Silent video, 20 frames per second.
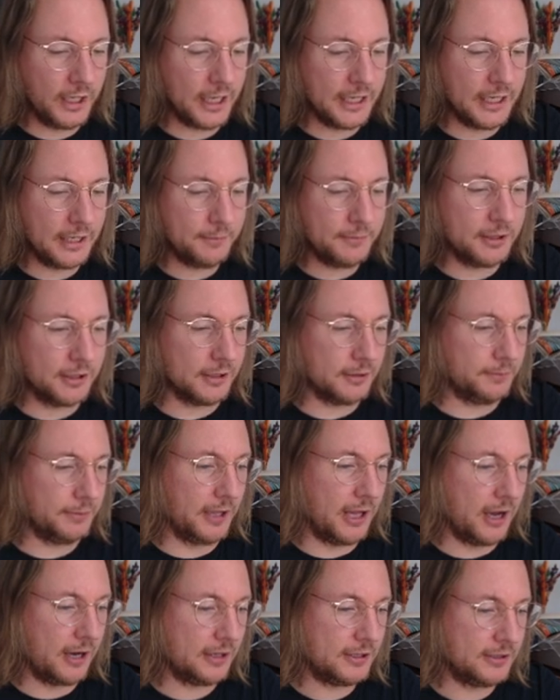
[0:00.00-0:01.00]
I am gonna
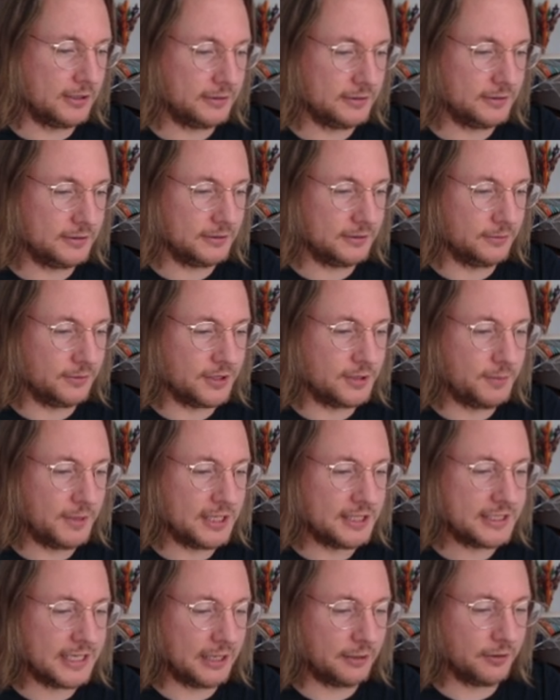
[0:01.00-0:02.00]
block, which may
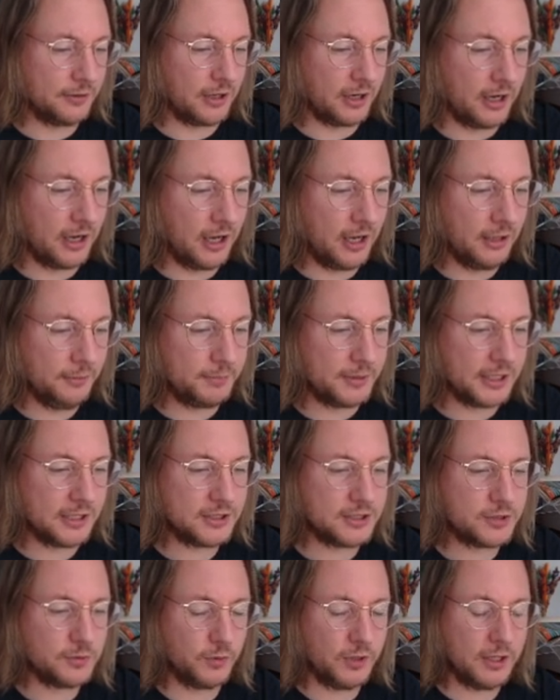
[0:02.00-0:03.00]
sound odd, but I
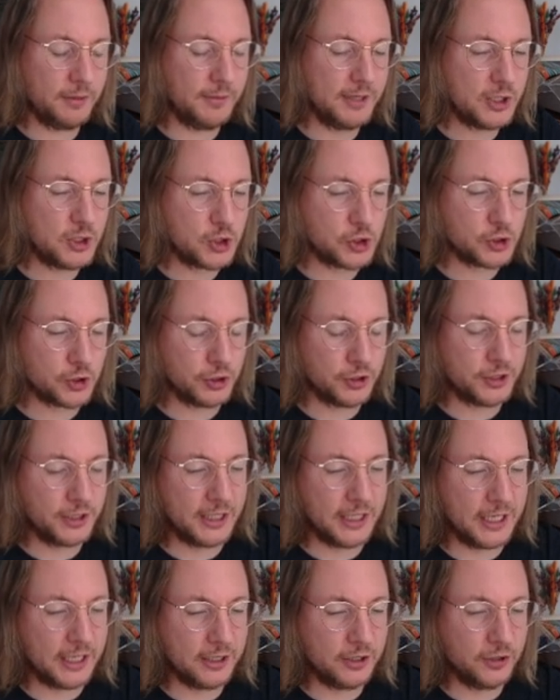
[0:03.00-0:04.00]
just want to make sure
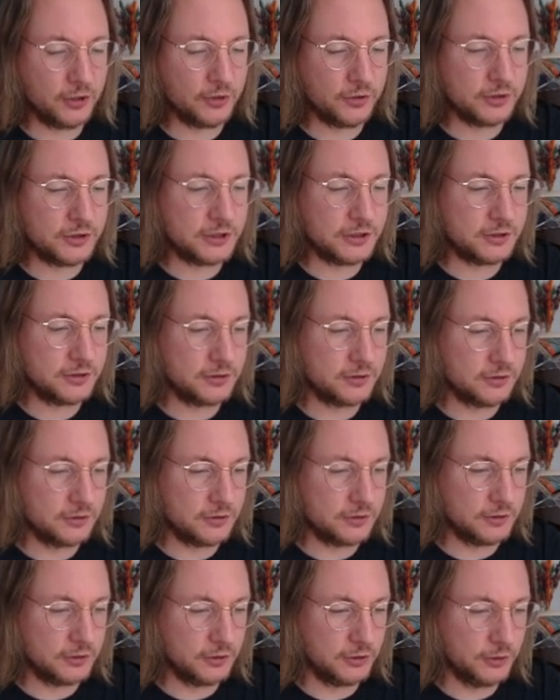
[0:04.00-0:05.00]
that I don't
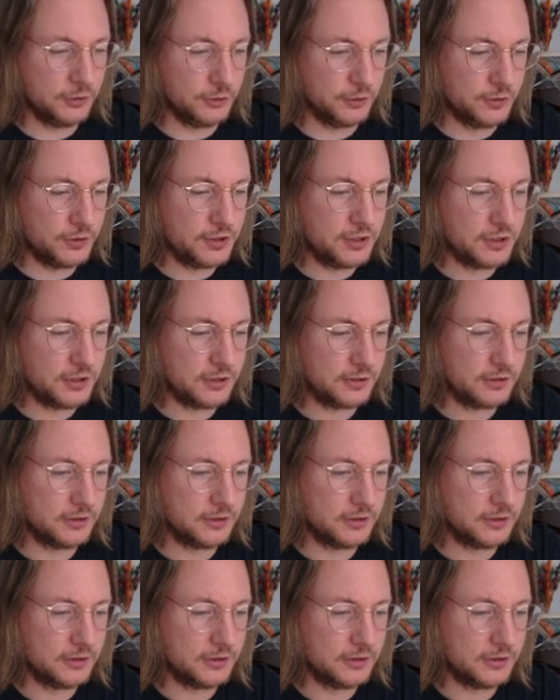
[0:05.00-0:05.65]
lose.